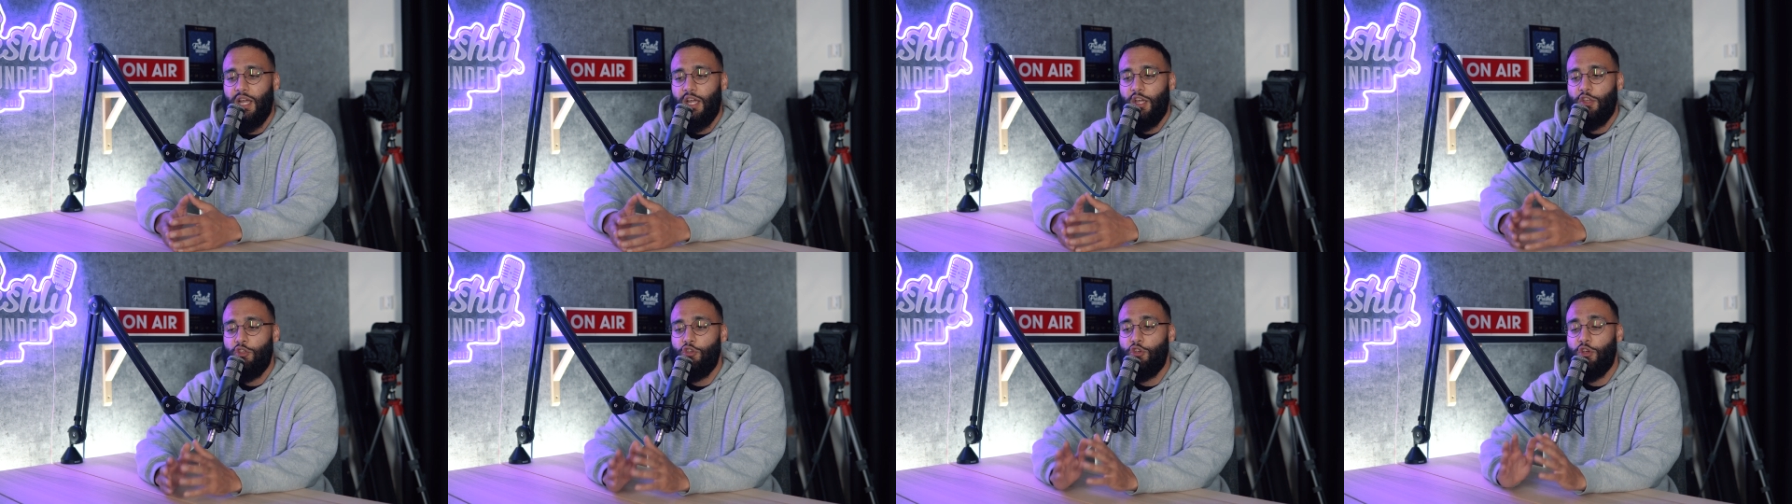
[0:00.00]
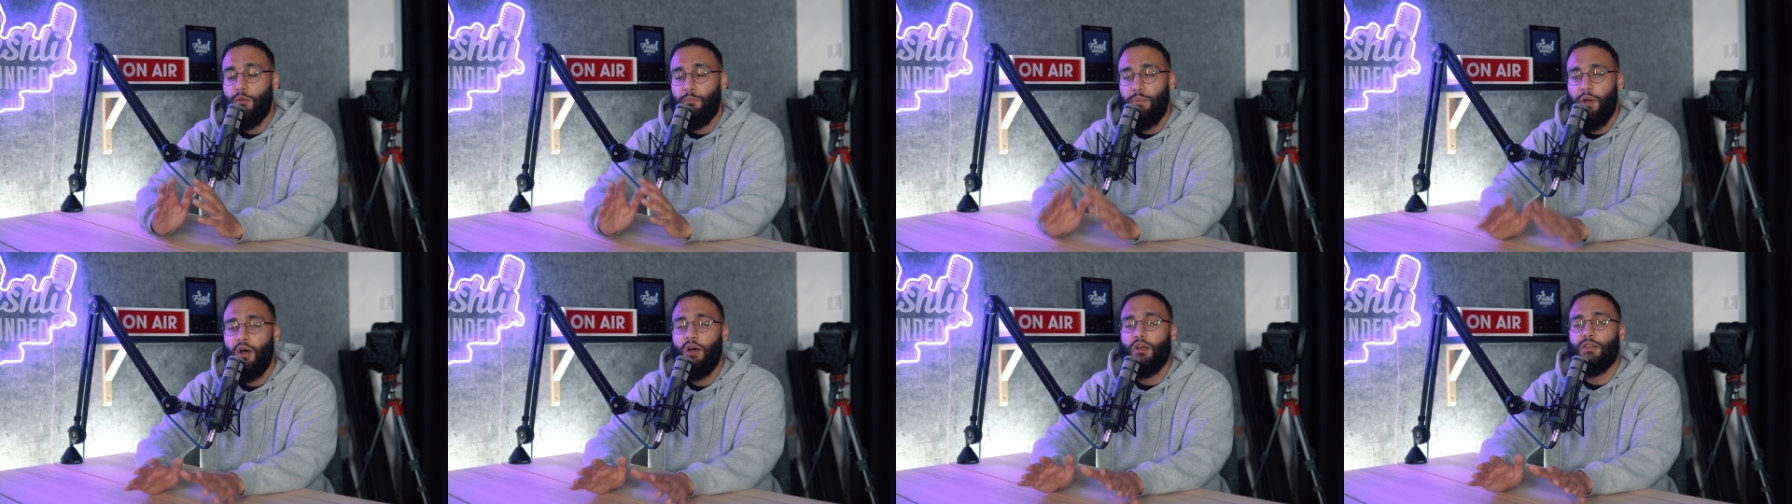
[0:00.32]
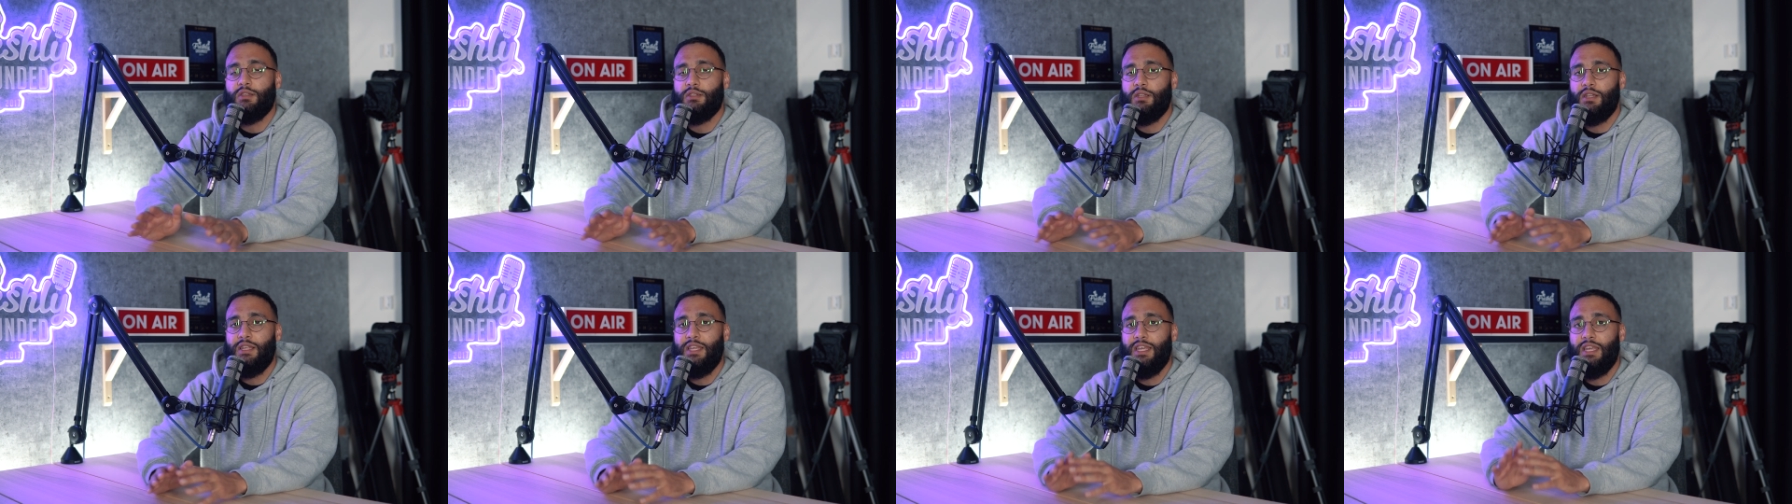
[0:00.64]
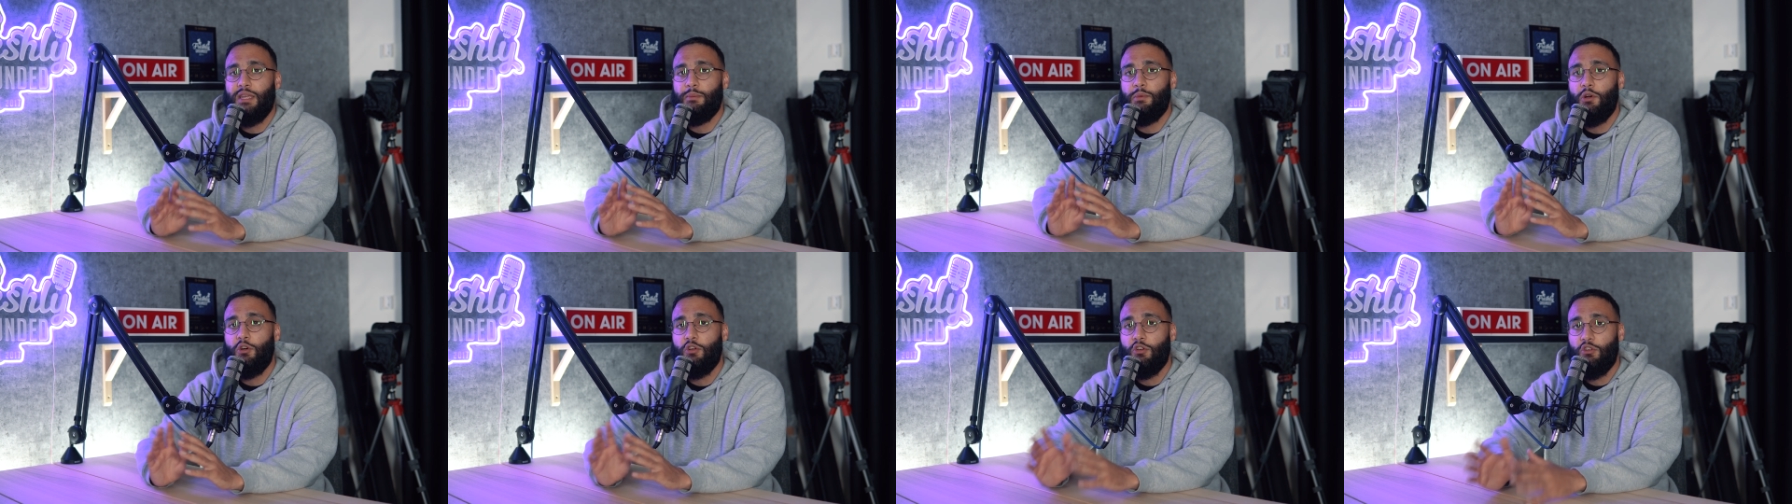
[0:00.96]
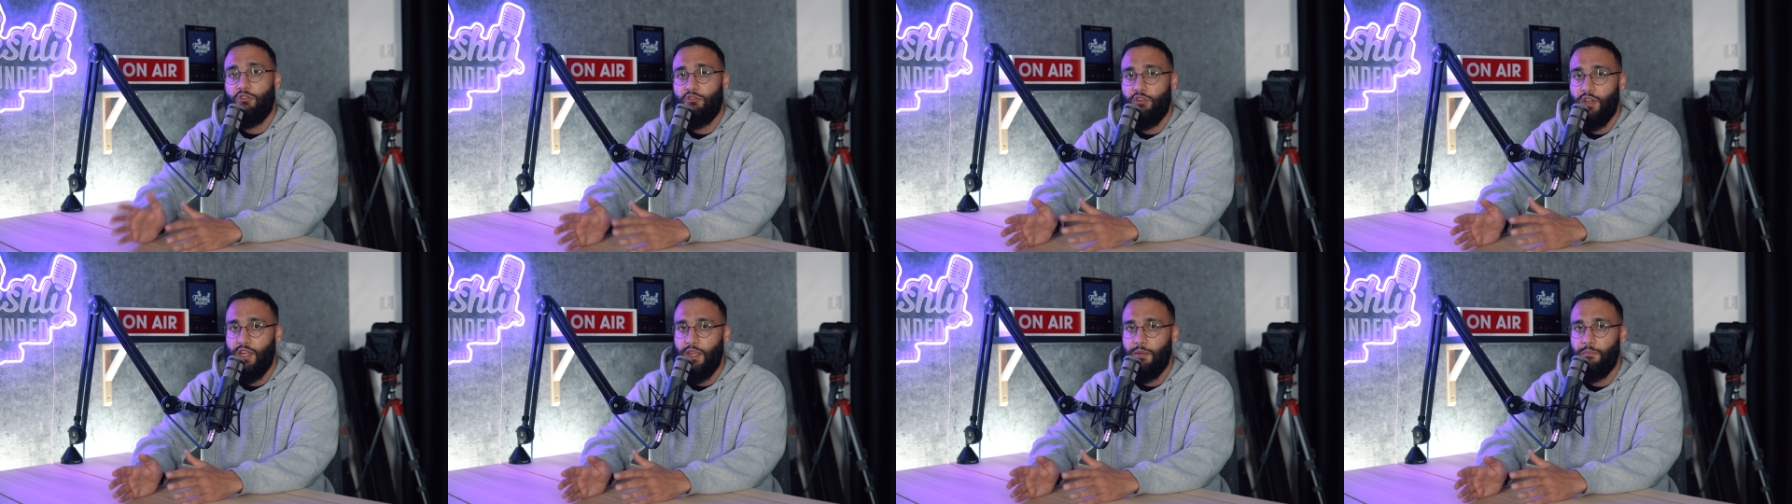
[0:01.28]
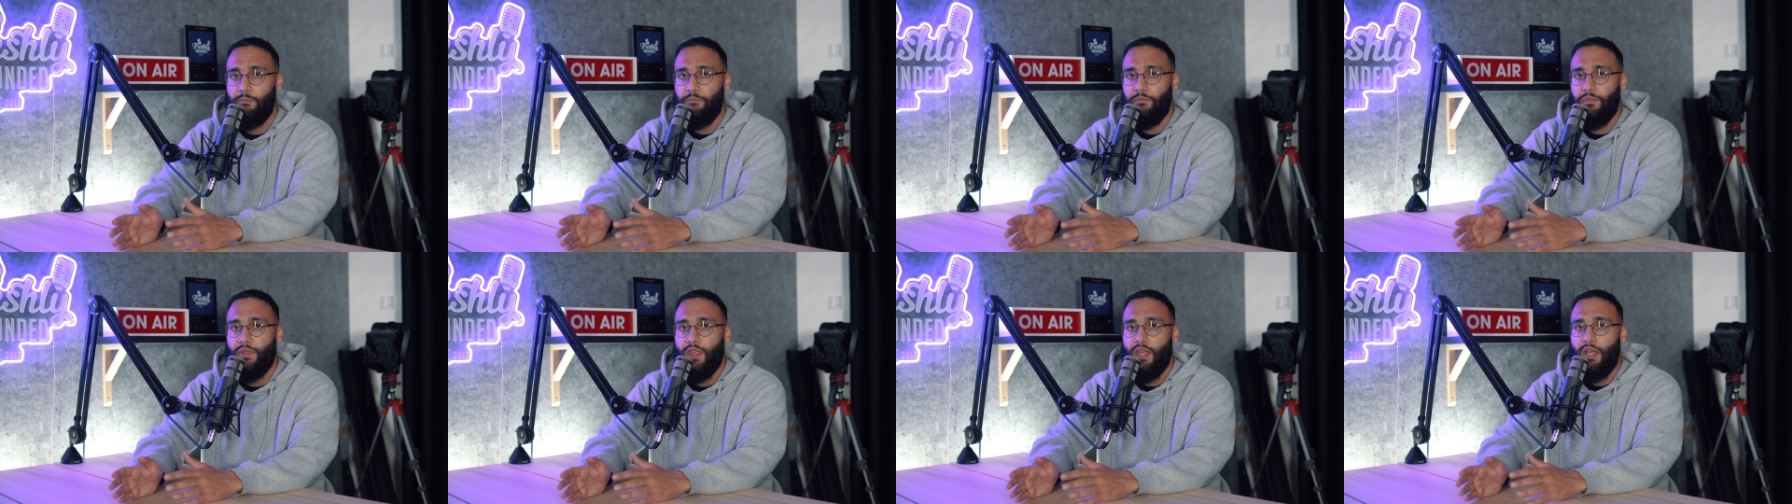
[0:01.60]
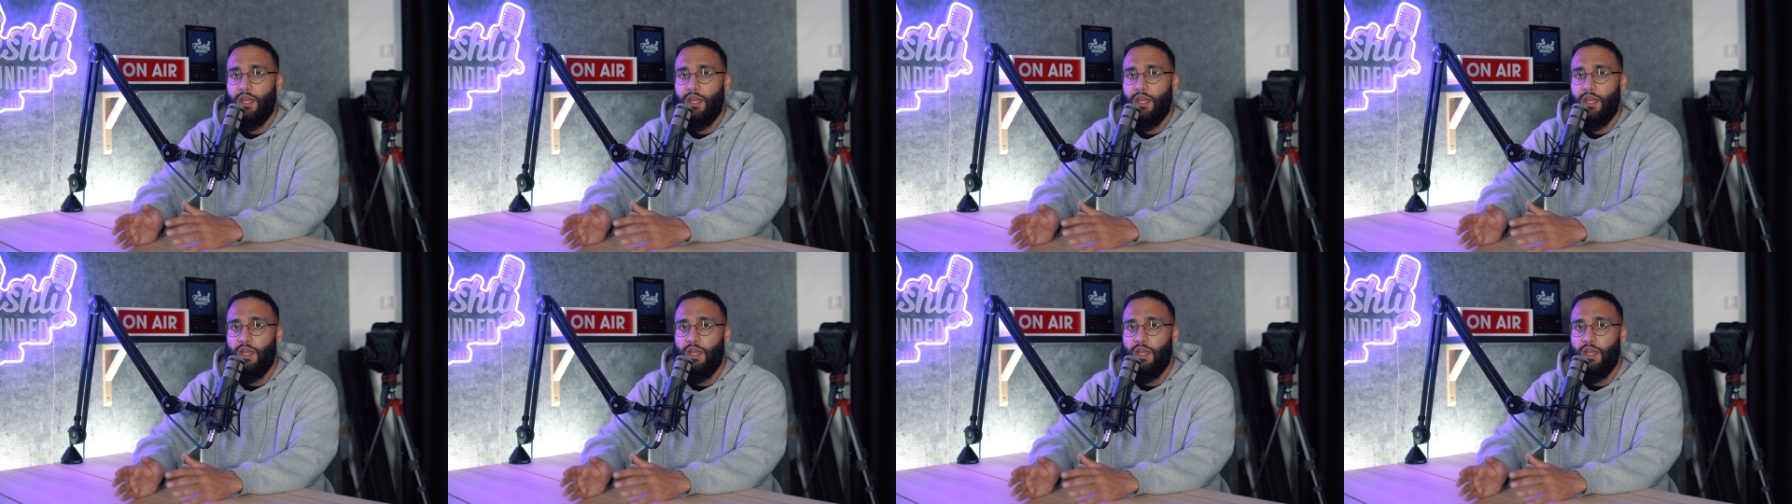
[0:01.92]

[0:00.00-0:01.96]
you can personally email karim